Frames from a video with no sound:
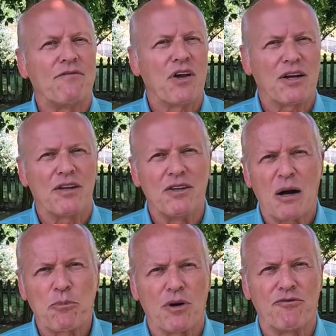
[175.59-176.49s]
I've done a
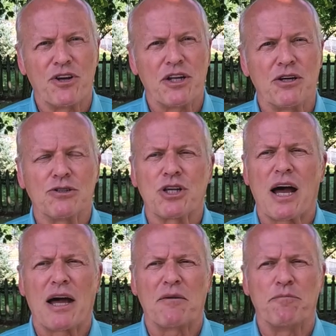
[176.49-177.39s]
number of videos
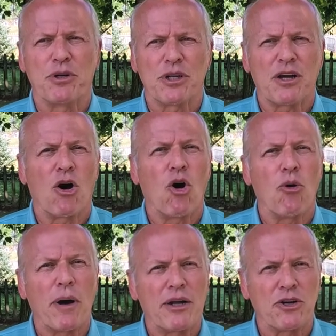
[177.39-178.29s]
on building a
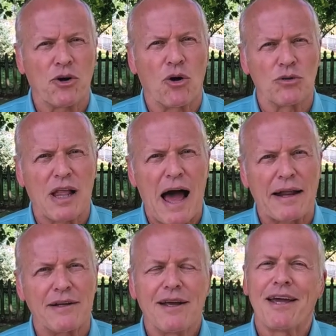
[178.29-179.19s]
home on your own
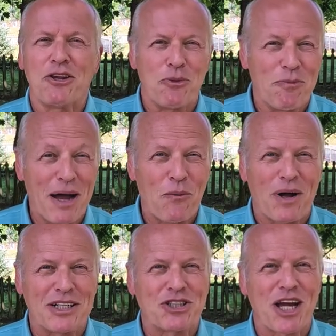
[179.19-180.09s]
lot, and you might
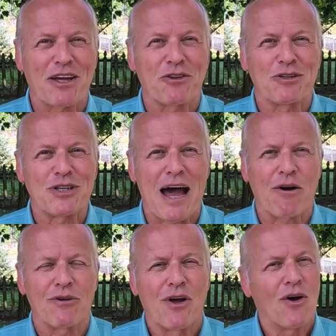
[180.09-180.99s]
want to check those
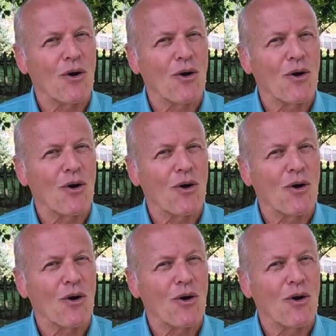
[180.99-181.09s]
out.